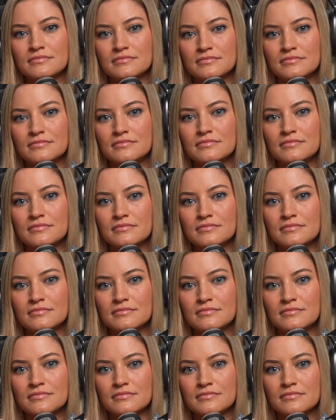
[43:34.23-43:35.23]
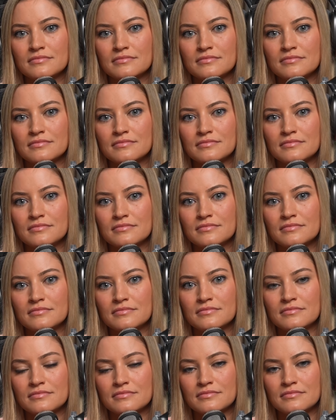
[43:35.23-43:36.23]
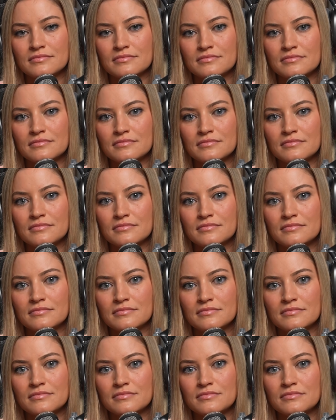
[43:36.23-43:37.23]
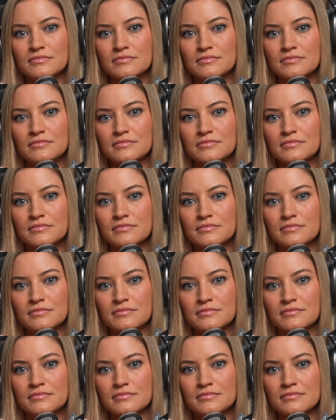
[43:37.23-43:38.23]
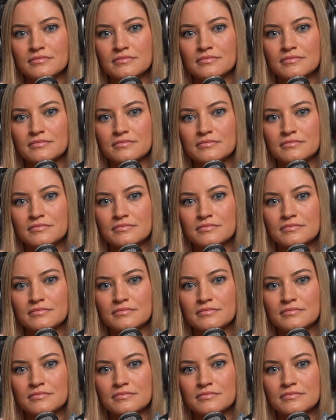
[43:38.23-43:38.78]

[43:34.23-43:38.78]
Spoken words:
[no speech]